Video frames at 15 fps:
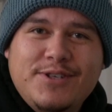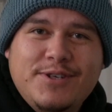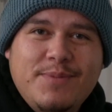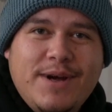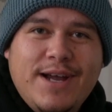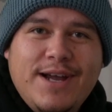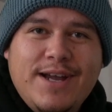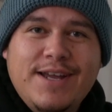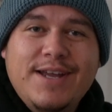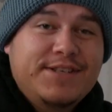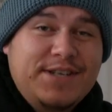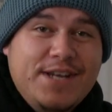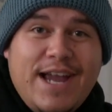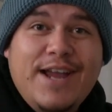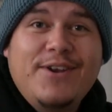to my
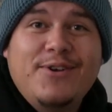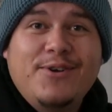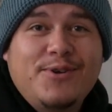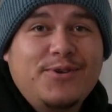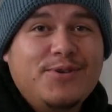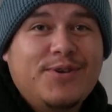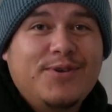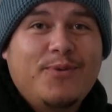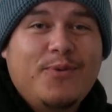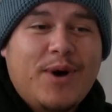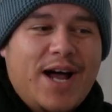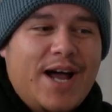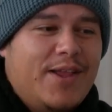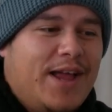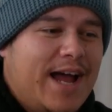channel
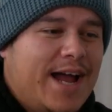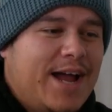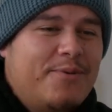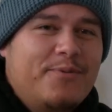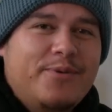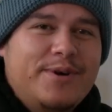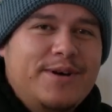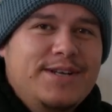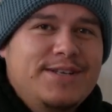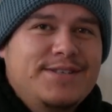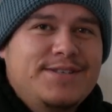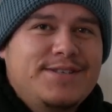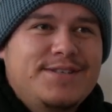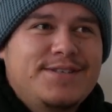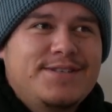while I
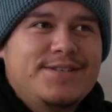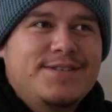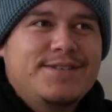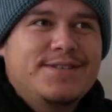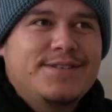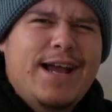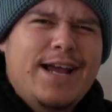was,